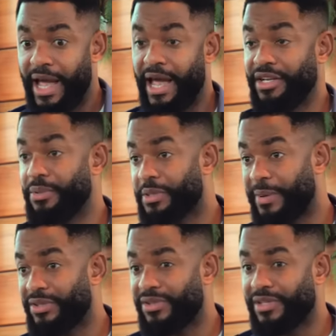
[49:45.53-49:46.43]
And she was
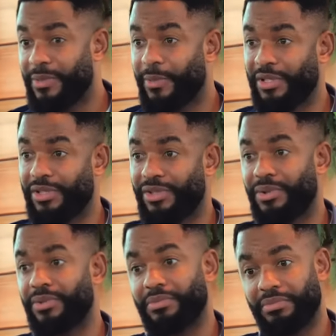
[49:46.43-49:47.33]
about to sleep on it,
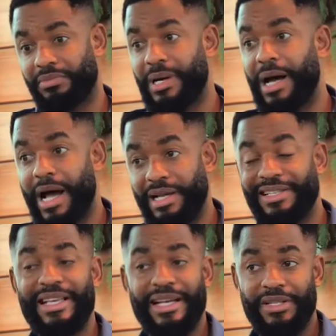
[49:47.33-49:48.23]
so I
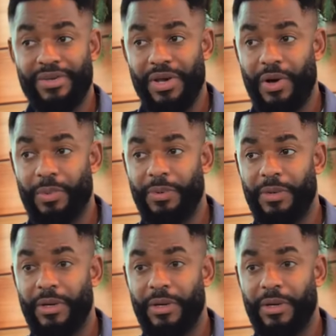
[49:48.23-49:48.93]
decided to help.